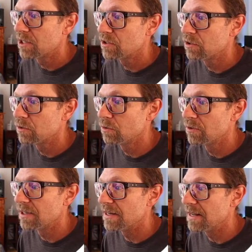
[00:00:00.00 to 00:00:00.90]
to
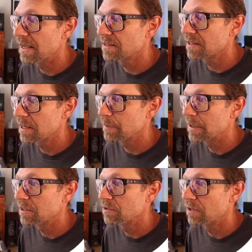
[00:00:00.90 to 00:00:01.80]
the next
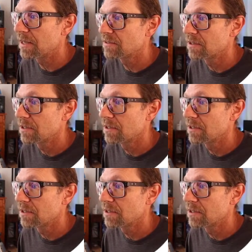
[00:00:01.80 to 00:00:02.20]
IP address,